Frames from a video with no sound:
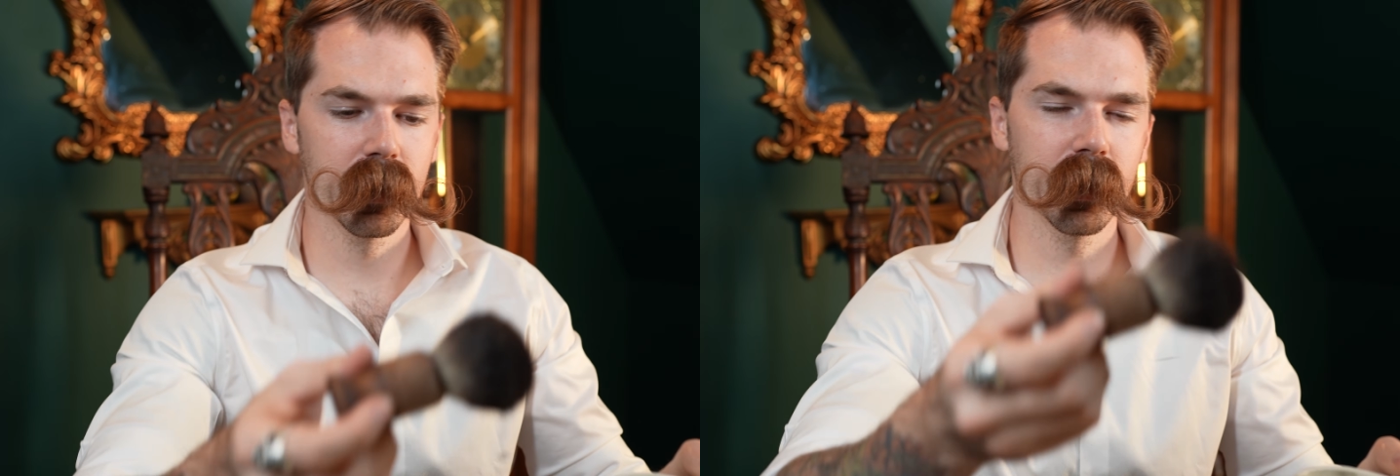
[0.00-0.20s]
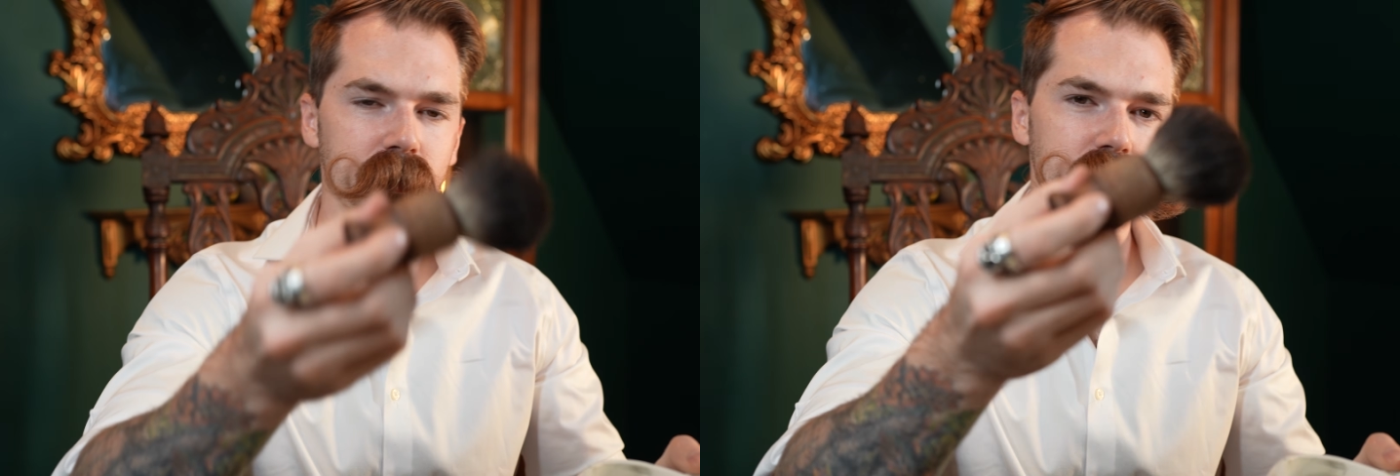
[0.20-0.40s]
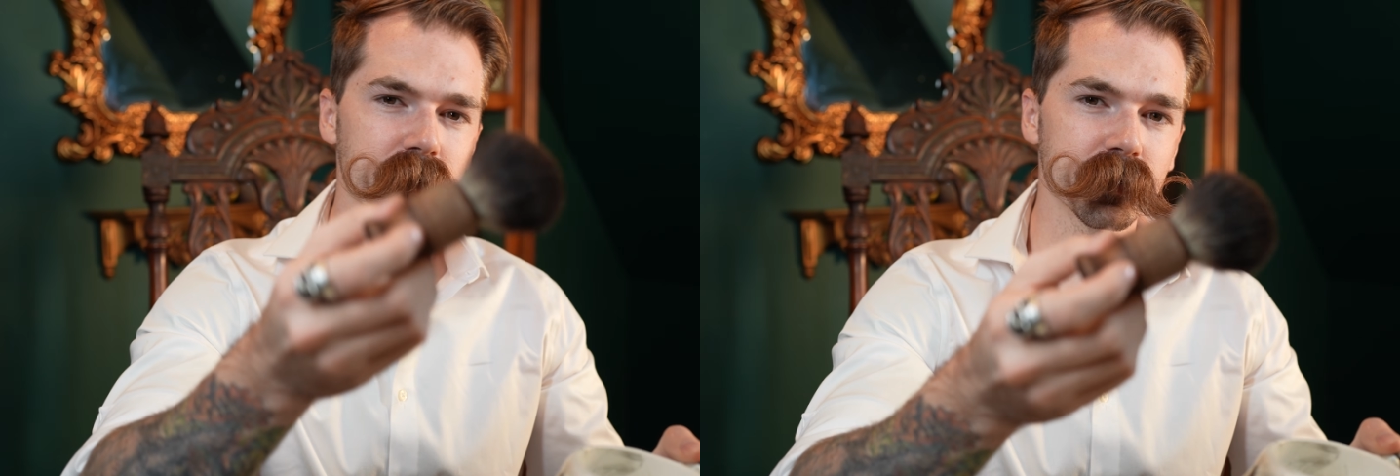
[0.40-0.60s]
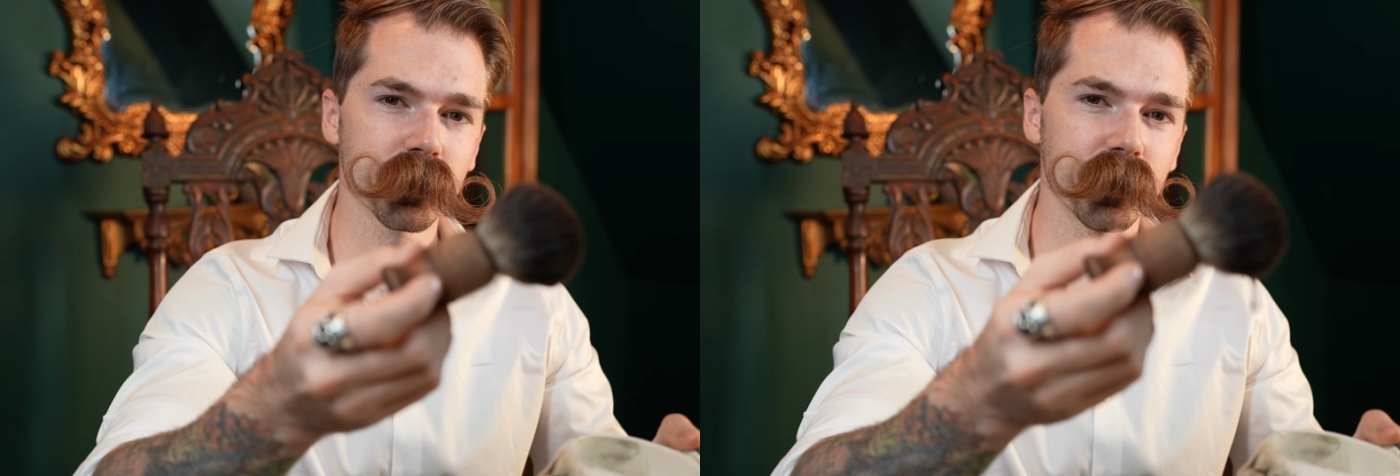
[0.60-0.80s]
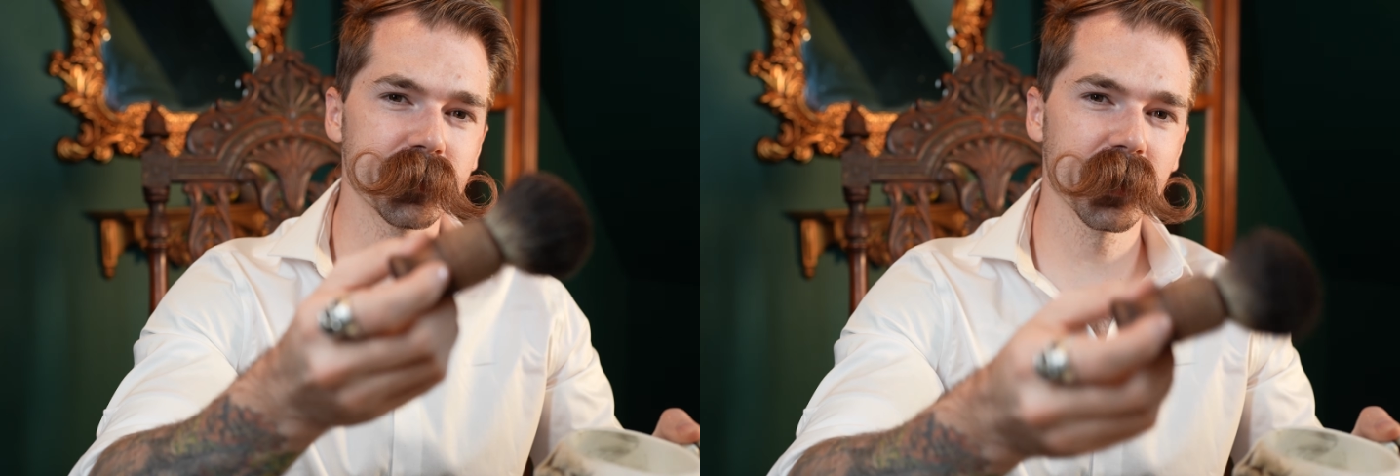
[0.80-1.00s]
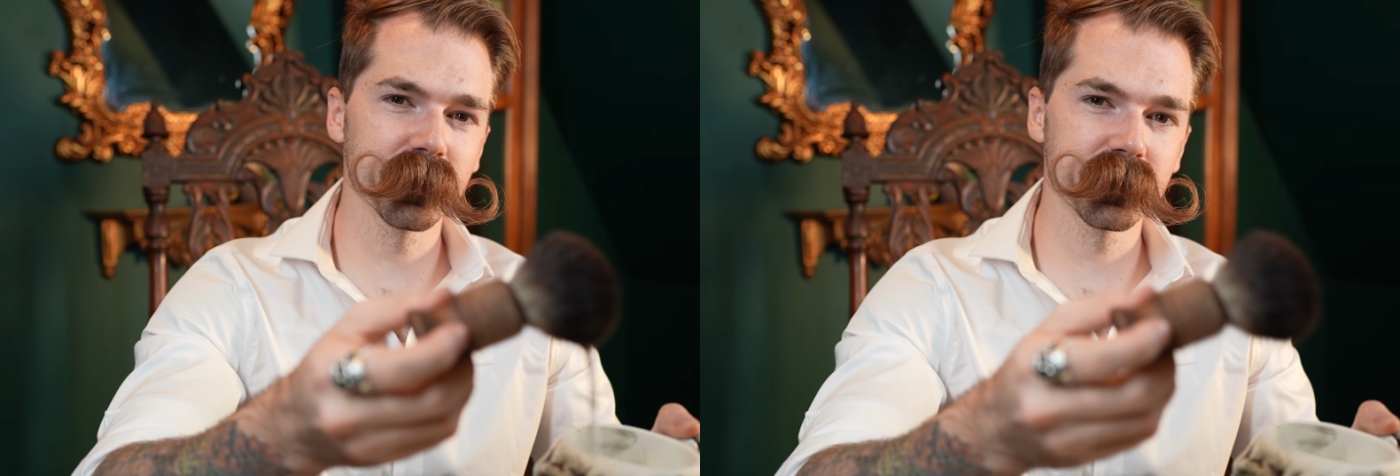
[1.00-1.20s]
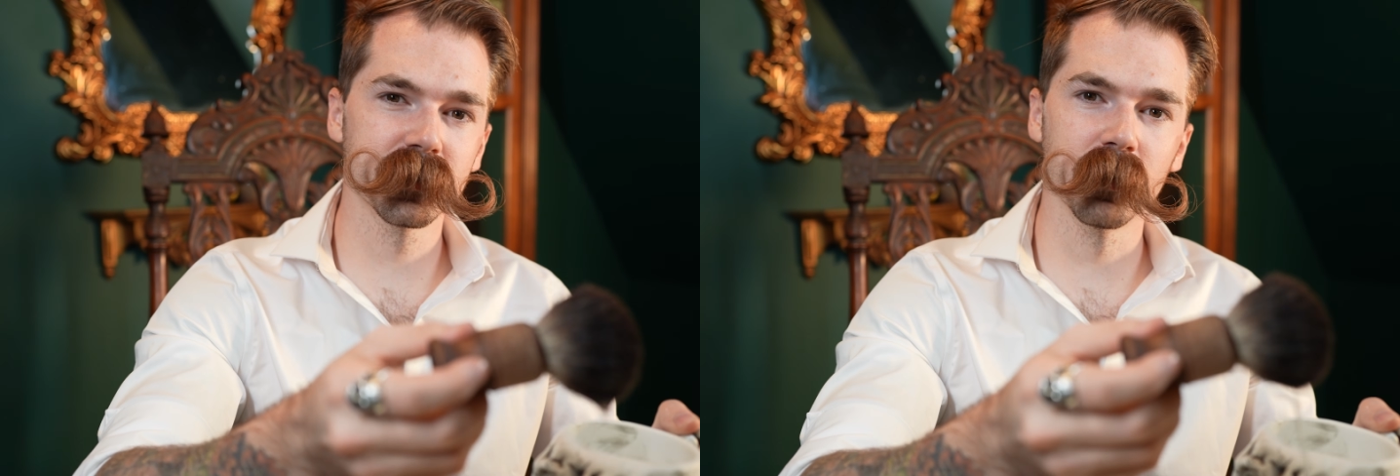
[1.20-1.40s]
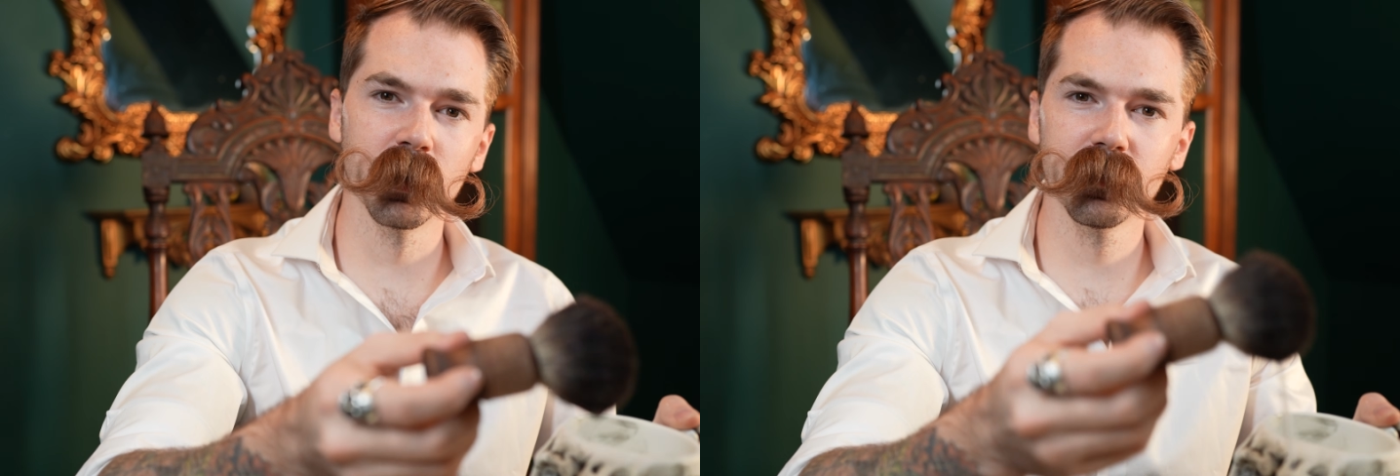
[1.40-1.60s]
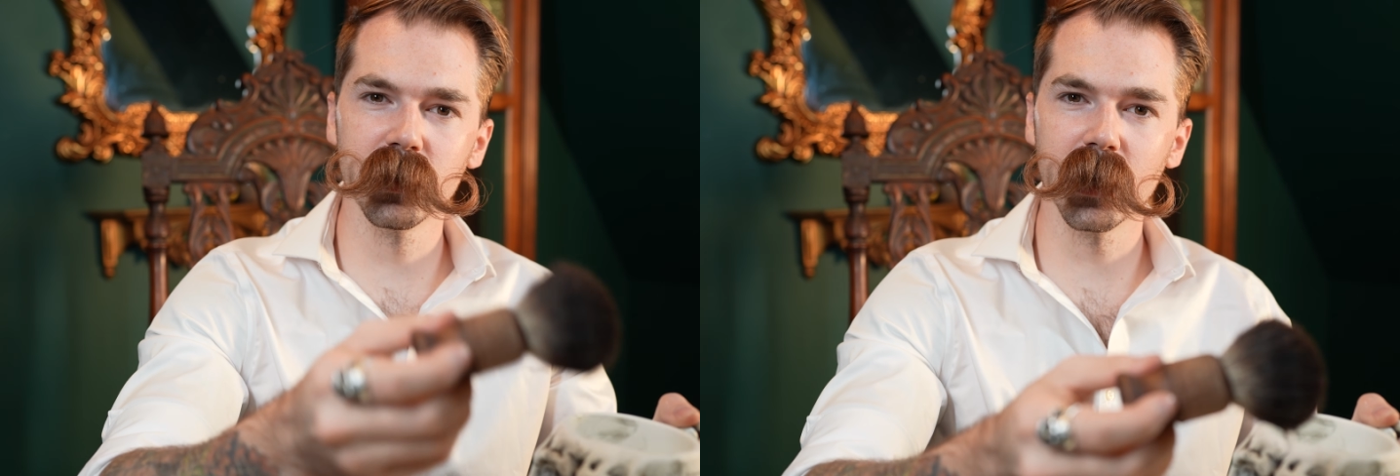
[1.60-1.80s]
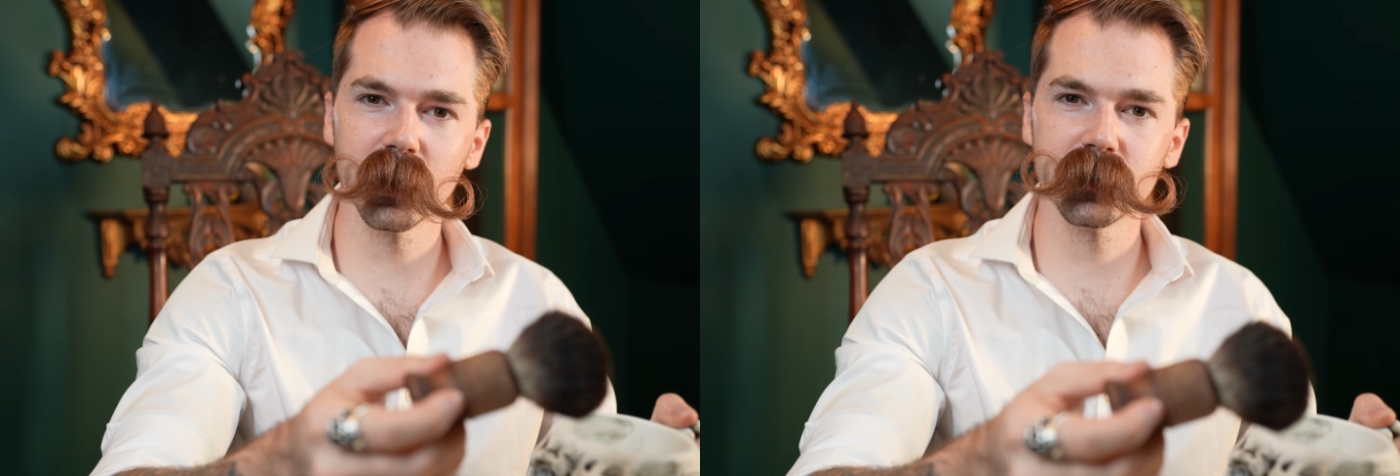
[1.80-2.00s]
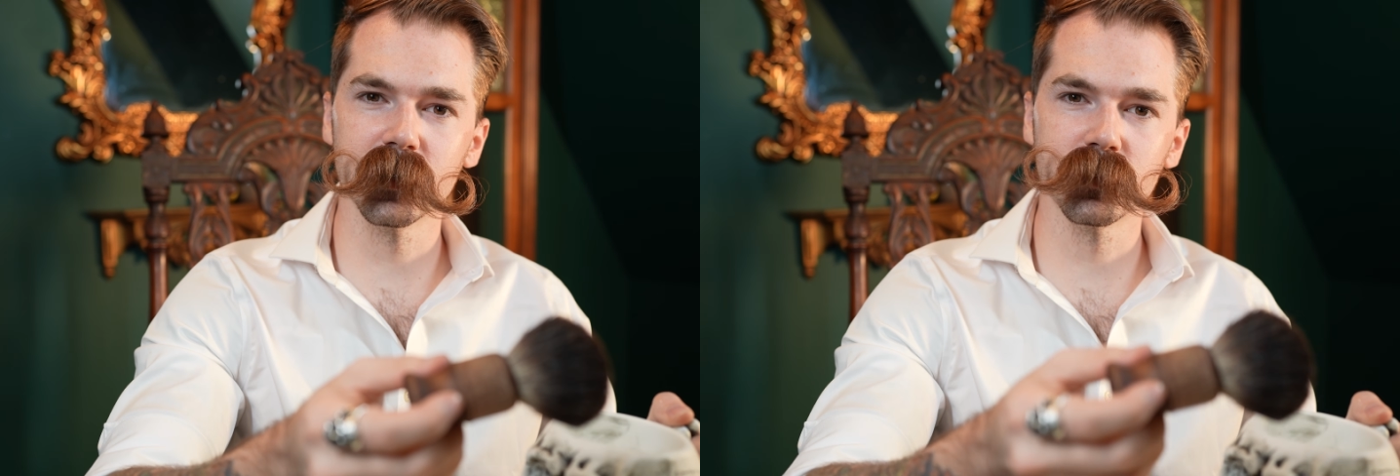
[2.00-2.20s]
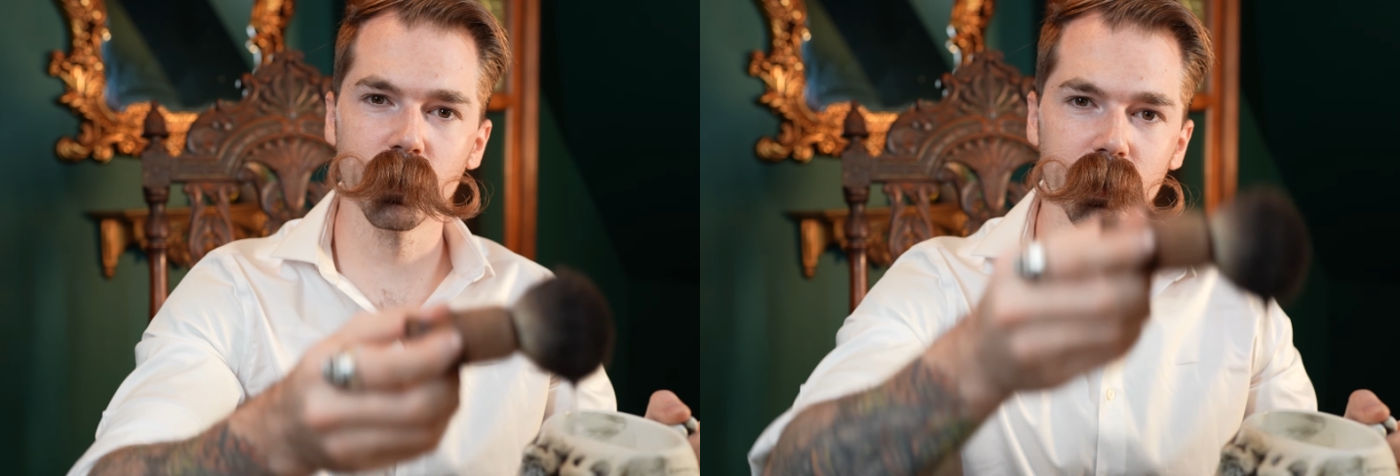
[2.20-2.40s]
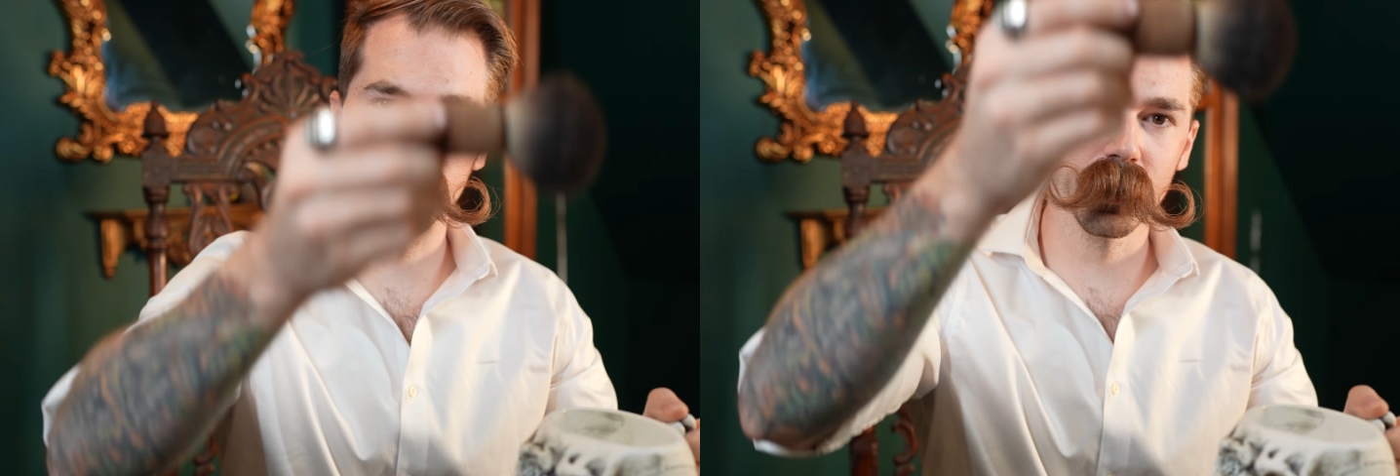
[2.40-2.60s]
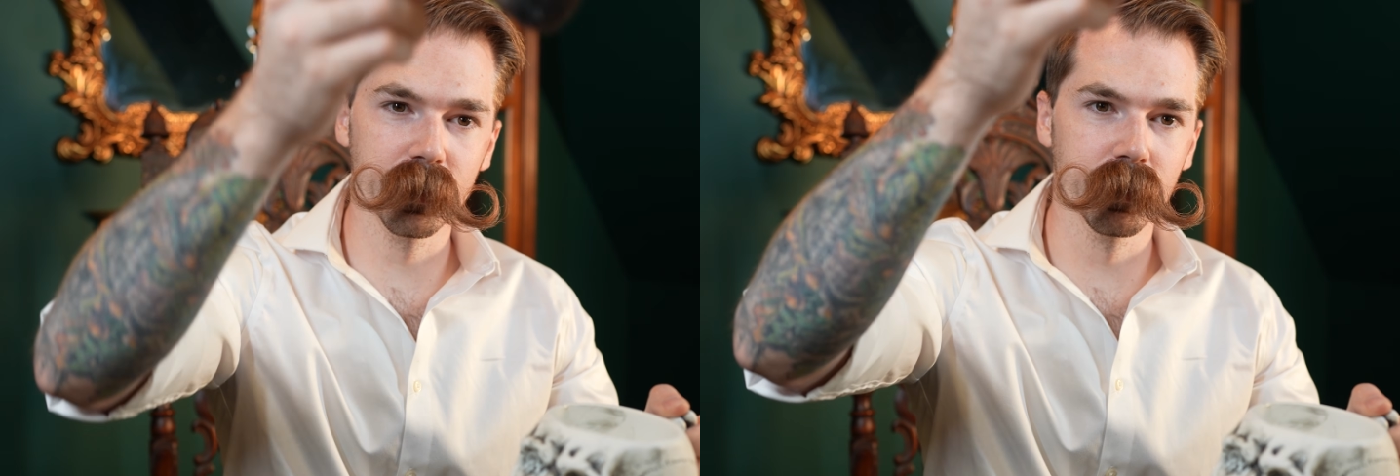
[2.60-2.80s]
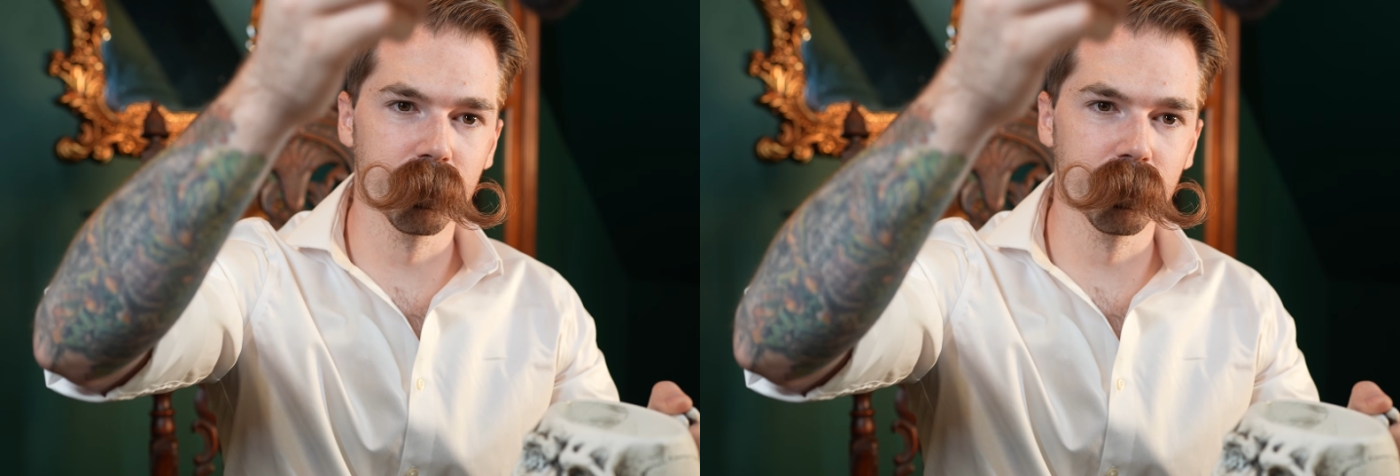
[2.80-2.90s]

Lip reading: and you can squeeze out some of the excess water in the